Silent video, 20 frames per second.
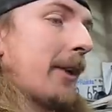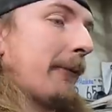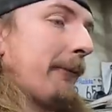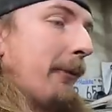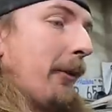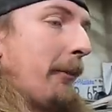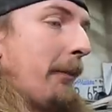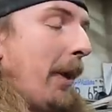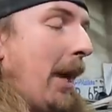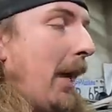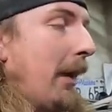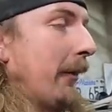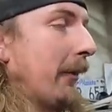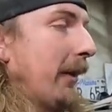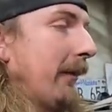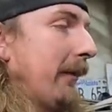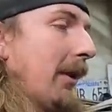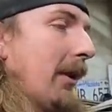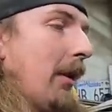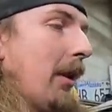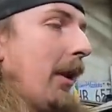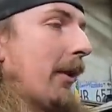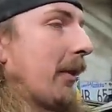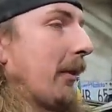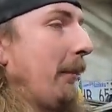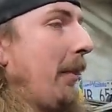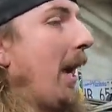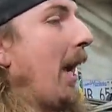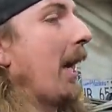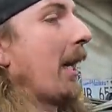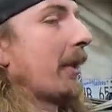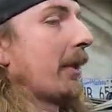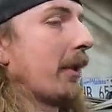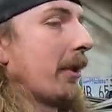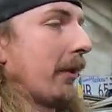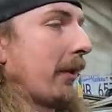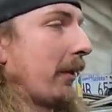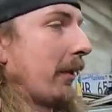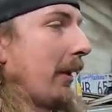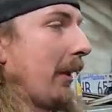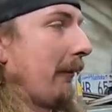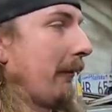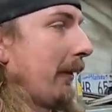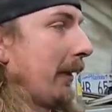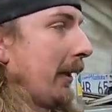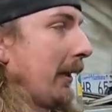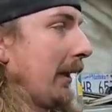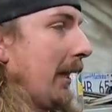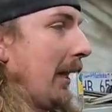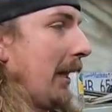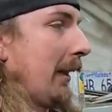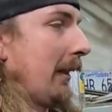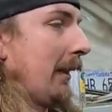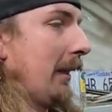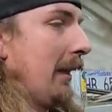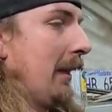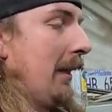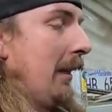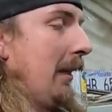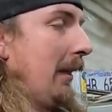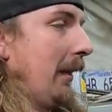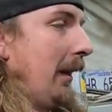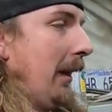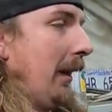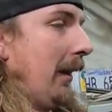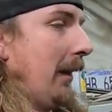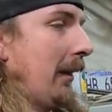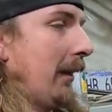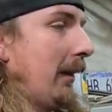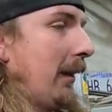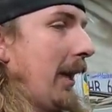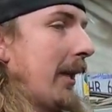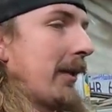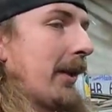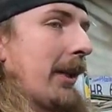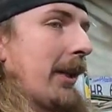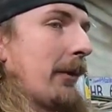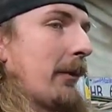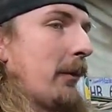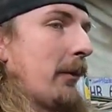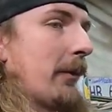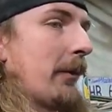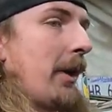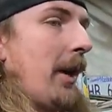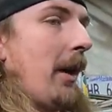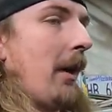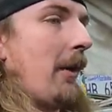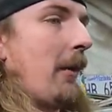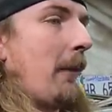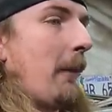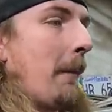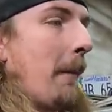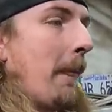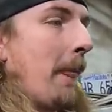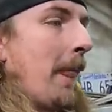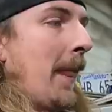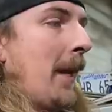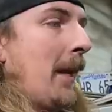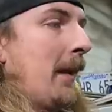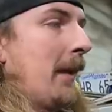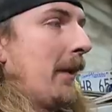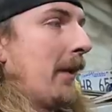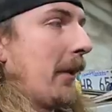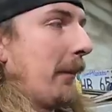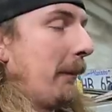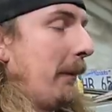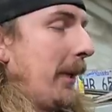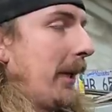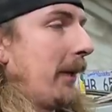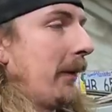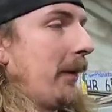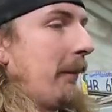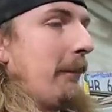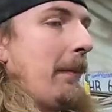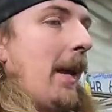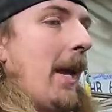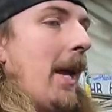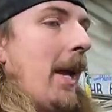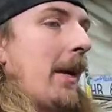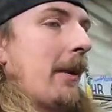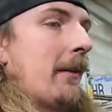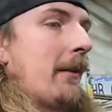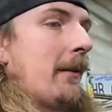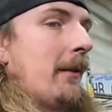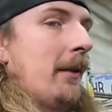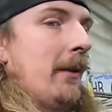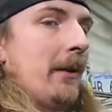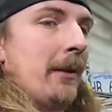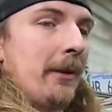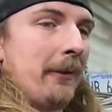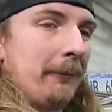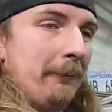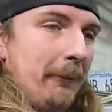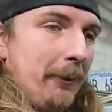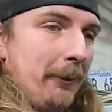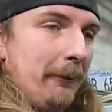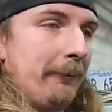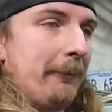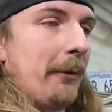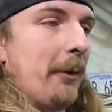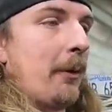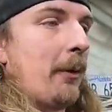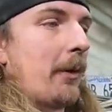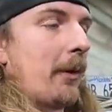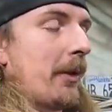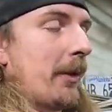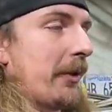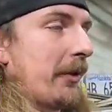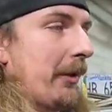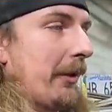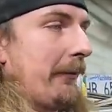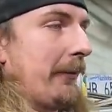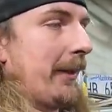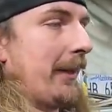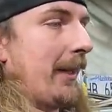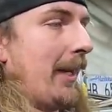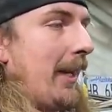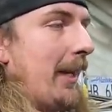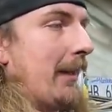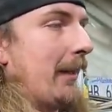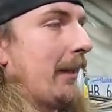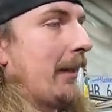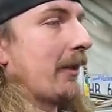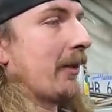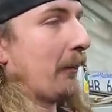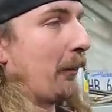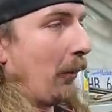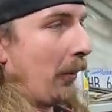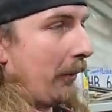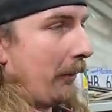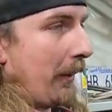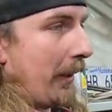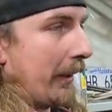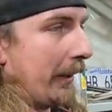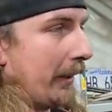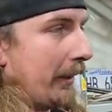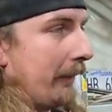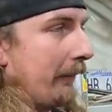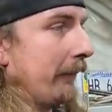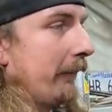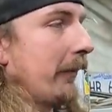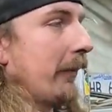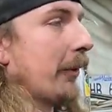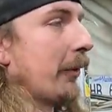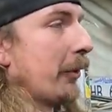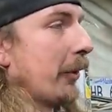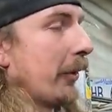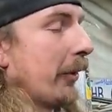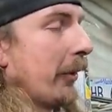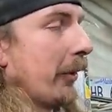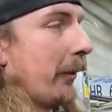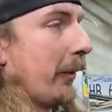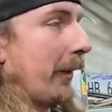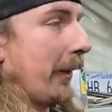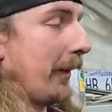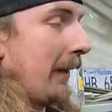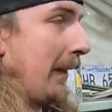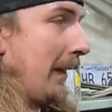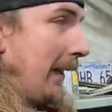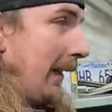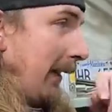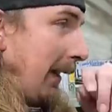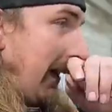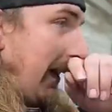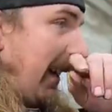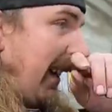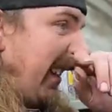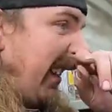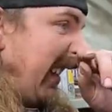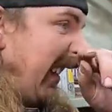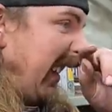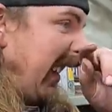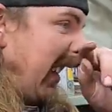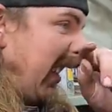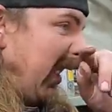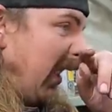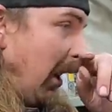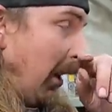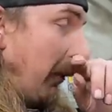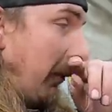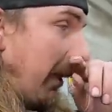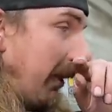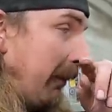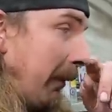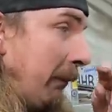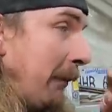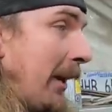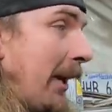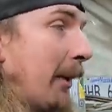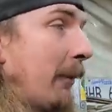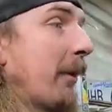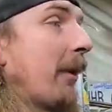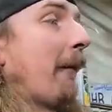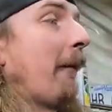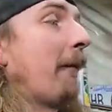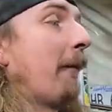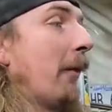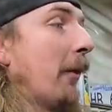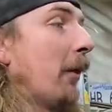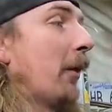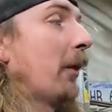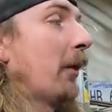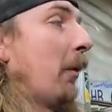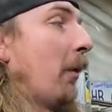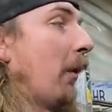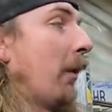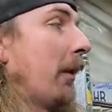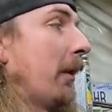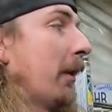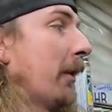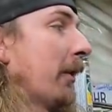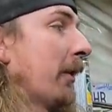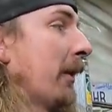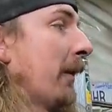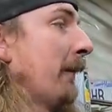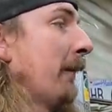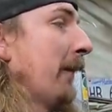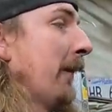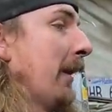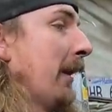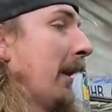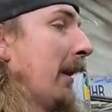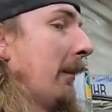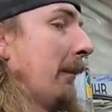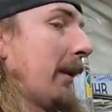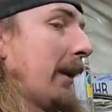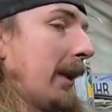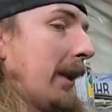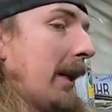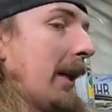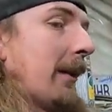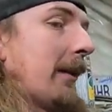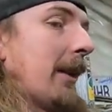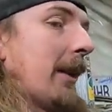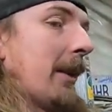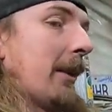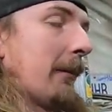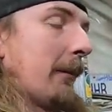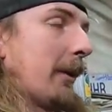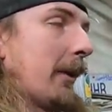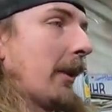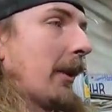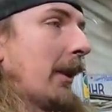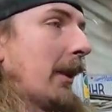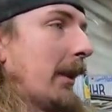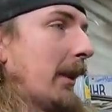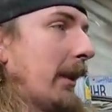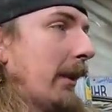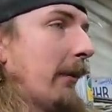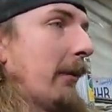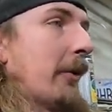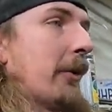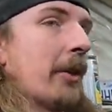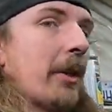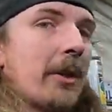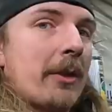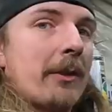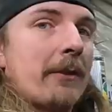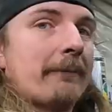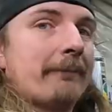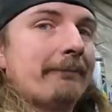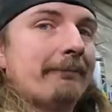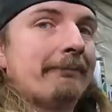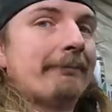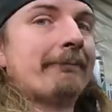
That's full panels. I've done lots of patches and stuff like that. And as I get older now, the bigger the panel, like full floor, stuff like that, it's more money. You should do it. Like this car would have been better with the full quarters, but again, they were just